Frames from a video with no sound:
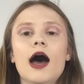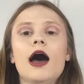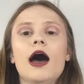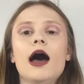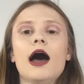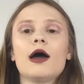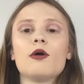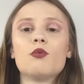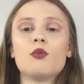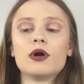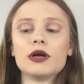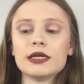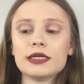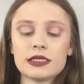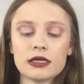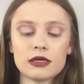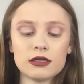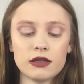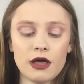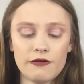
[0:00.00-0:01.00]
I wanted
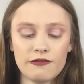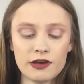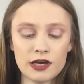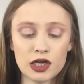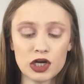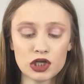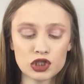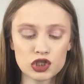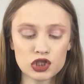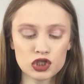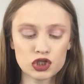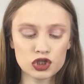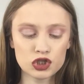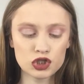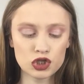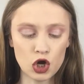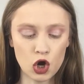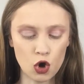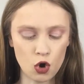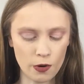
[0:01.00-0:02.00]
to love it
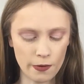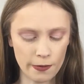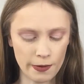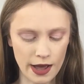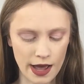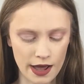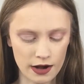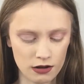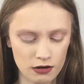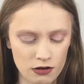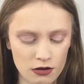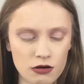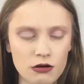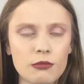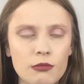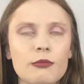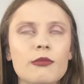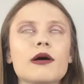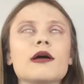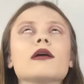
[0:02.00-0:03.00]
so bad. Oh
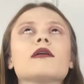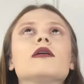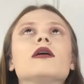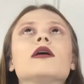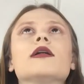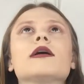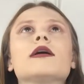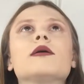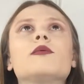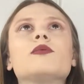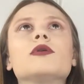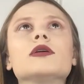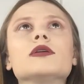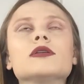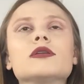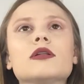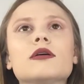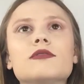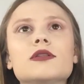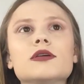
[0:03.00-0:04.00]
my god, I wanted to
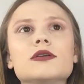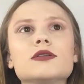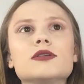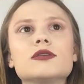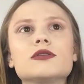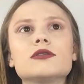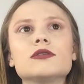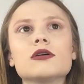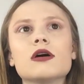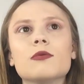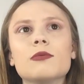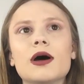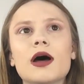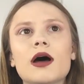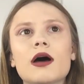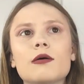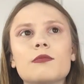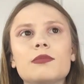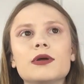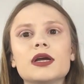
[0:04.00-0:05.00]
love this so
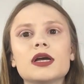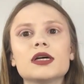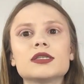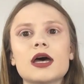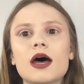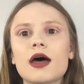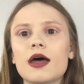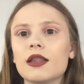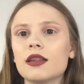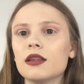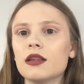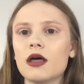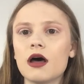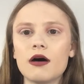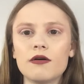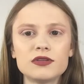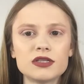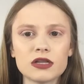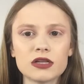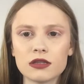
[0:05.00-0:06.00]
bad because I
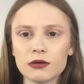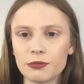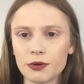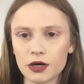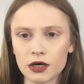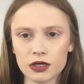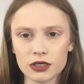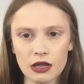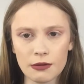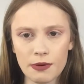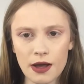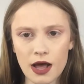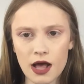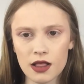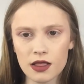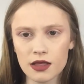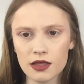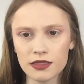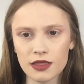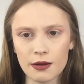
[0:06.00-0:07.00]
loved the Burgundy
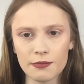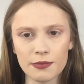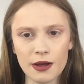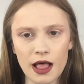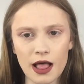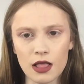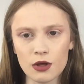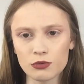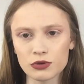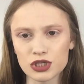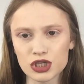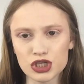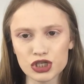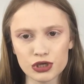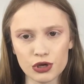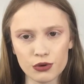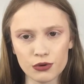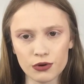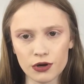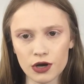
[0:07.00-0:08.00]
palette. That palette was
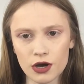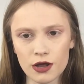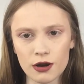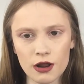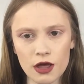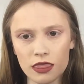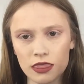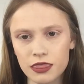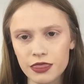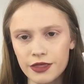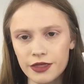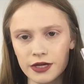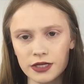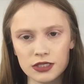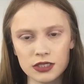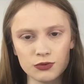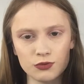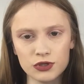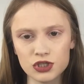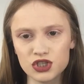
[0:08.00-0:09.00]
so good.
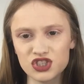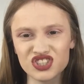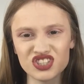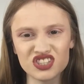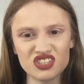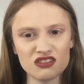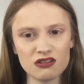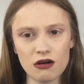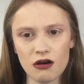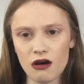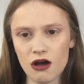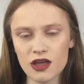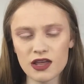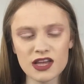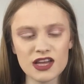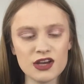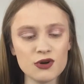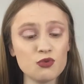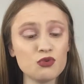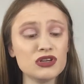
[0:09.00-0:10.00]
This was just not.
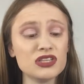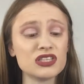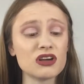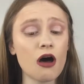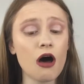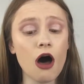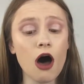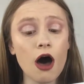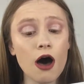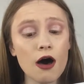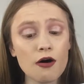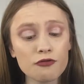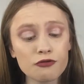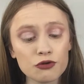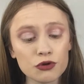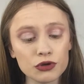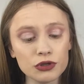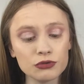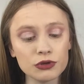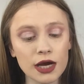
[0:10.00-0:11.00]
It was awful,
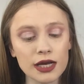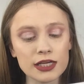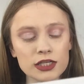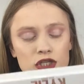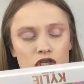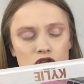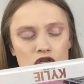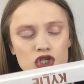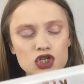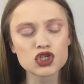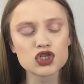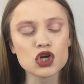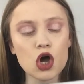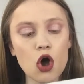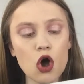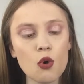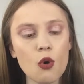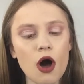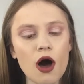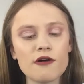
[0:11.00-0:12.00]
you guys, so
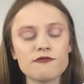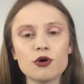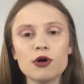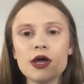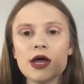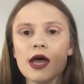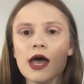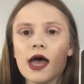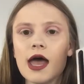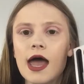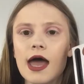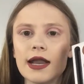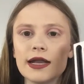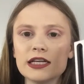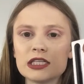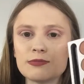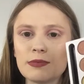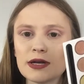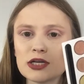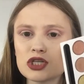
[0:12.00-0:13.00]
awful. And
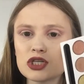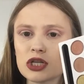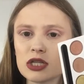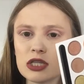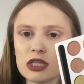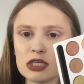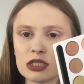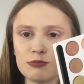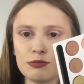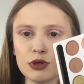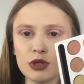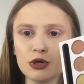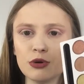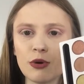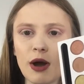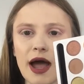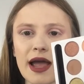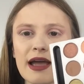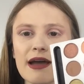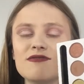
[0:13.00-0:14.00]
especially this blue.
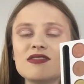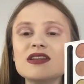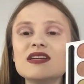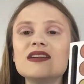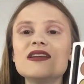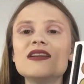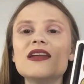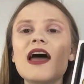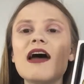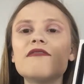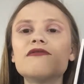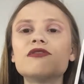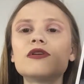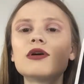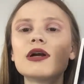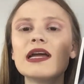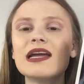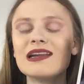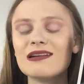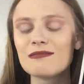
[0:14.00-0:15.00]
I have never
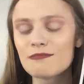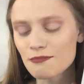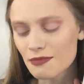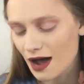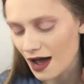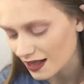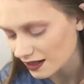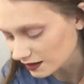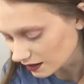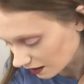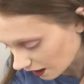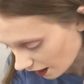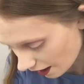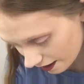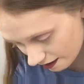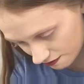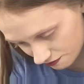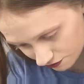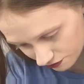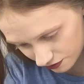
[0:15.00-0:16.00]
in my
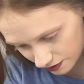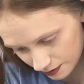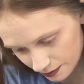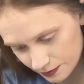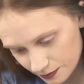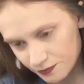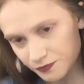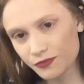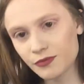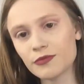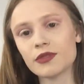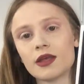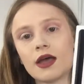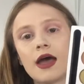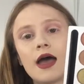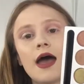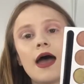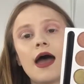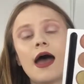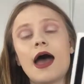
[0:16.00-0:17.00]
life
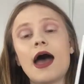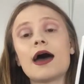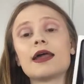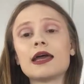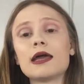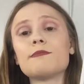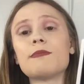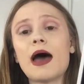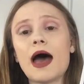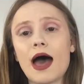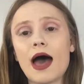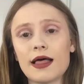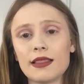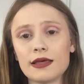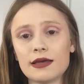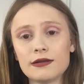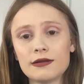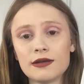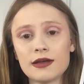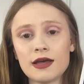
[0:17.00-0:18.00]
had a palette
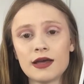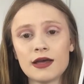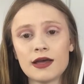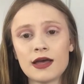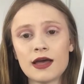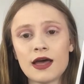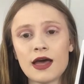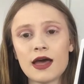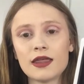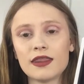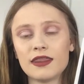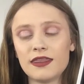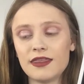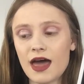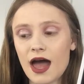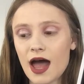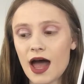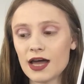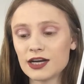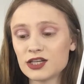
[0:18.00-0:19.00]

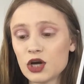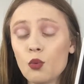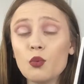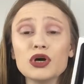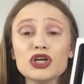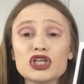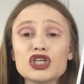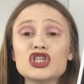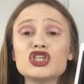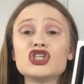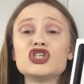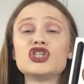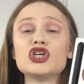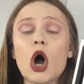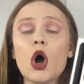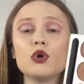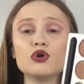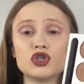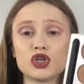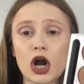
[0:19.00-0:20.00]
that was
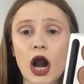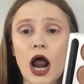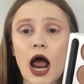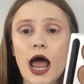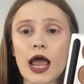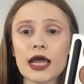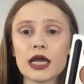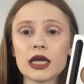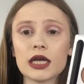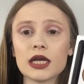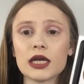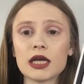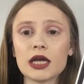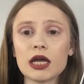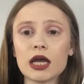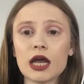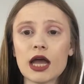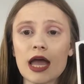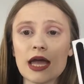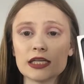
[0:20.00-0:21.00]
so dry
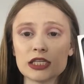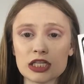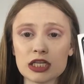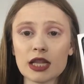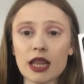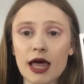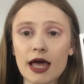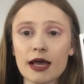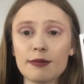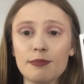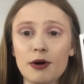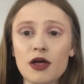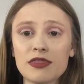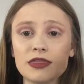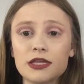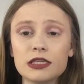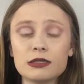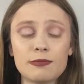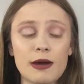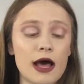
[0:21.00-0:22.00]
until I bought
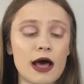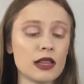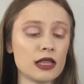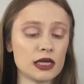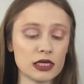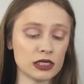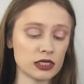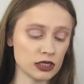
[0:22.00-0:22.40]
this palette.